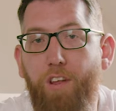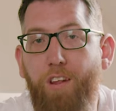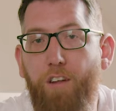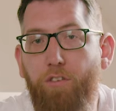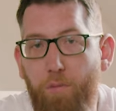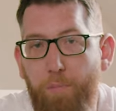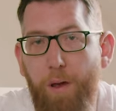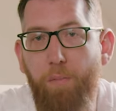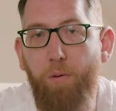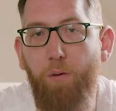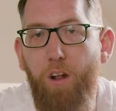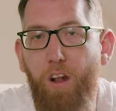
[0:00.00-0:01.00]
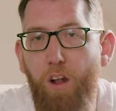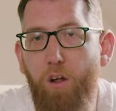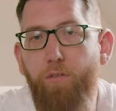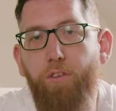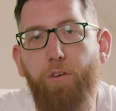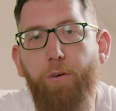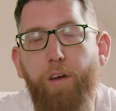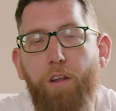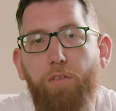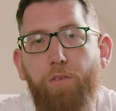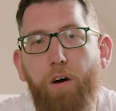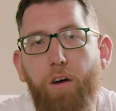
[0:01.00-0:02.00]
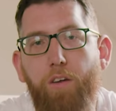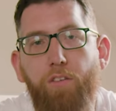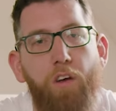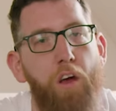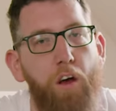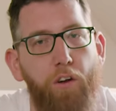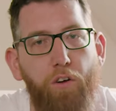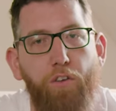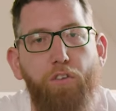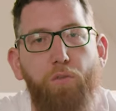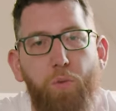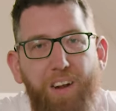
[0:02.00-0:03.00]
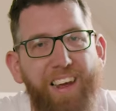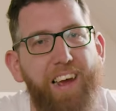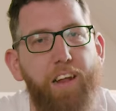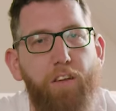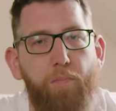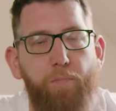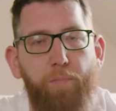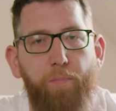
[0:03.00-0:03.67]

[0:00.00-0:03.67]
in that some people love to do kids parties and others will hate them.